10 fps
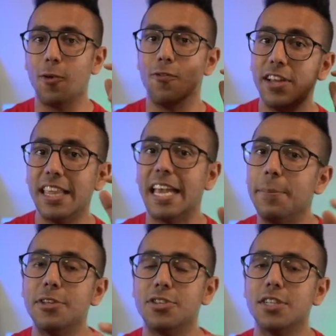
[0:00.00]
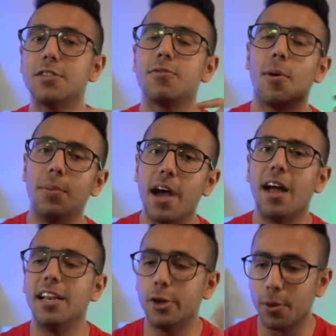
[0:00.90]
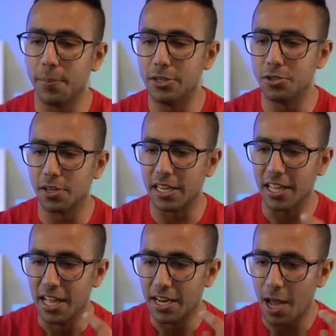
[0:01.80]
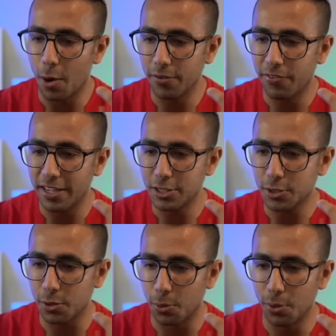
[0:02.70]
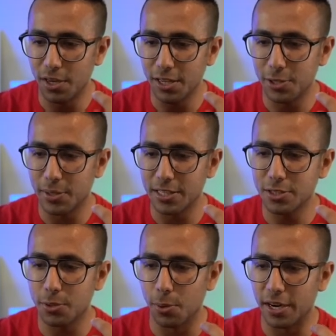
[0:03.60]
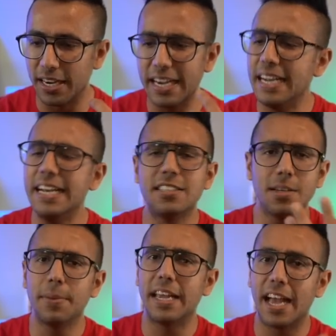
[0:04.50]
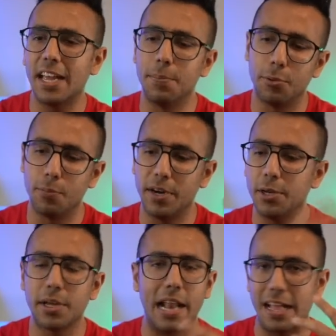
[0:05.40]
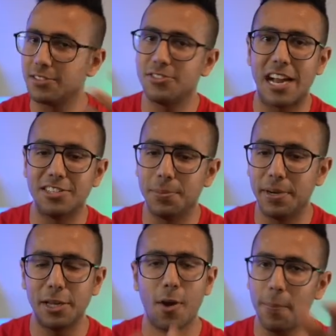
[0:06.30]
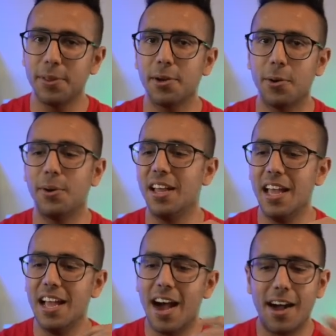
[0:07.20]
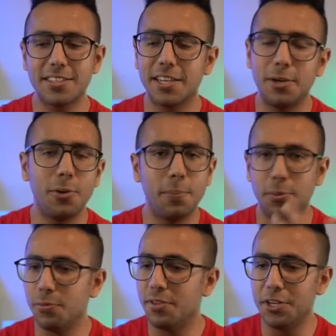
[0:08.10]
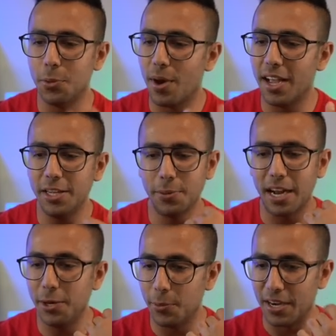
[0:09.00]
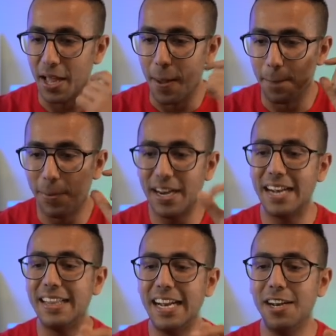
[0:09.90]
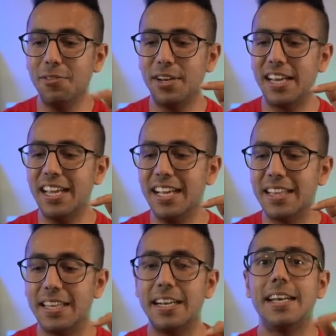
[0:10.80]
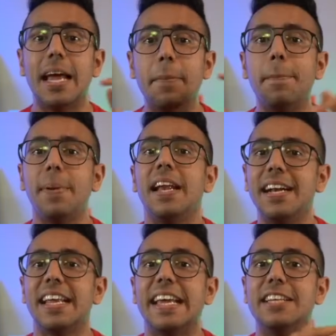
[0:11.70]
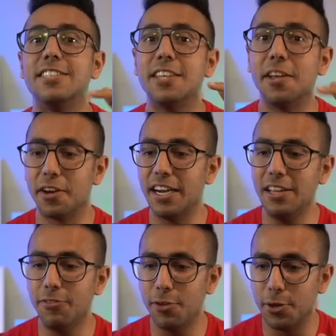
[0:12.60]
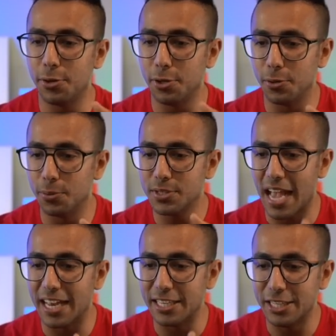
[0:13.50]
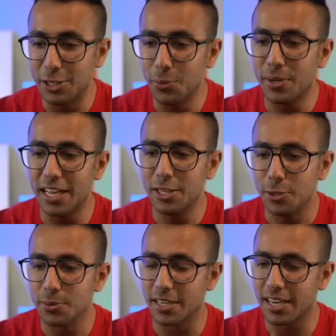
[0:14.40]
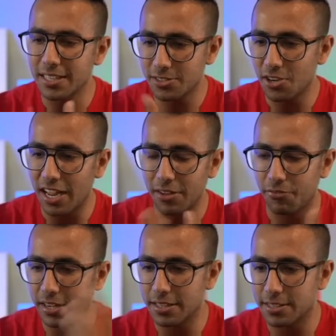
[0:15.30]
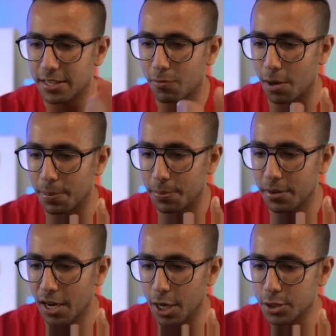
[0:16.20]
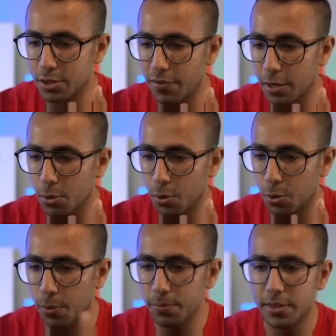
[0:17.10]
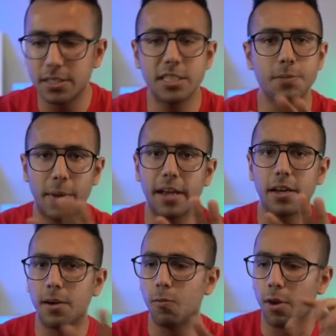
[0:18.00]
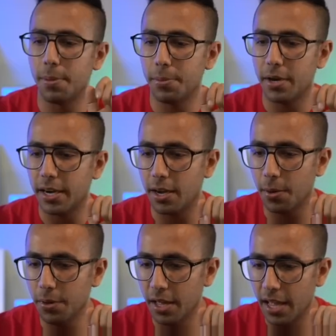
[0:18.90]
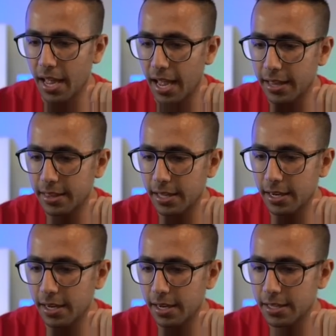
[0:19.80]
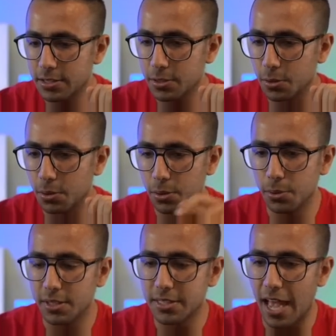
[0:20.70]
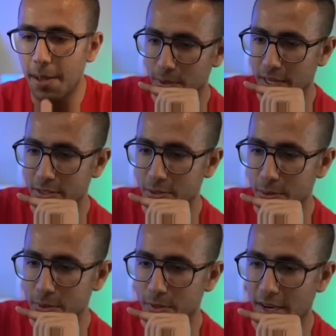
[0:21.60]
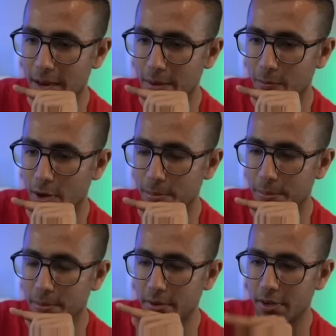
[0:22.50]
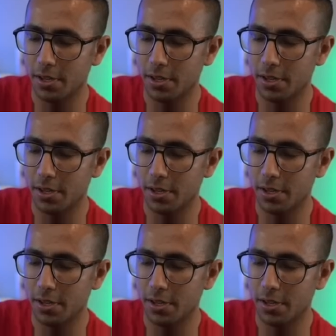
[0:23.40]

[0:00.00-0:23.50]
with images from DALL-E or Midjourney. Now, if I scroll, you can scroll it. It needs some AI improvement. You can ask ChatGPT, copy the code, ask it to improve the UI. You can do it. But at the end of the day, the template is ready for you to use and you can use it. Let's try if we can set a wallpaper. So if I go home, this is my current wallpaper right now. And then let's go to this app. Let's choose a random wallpaper.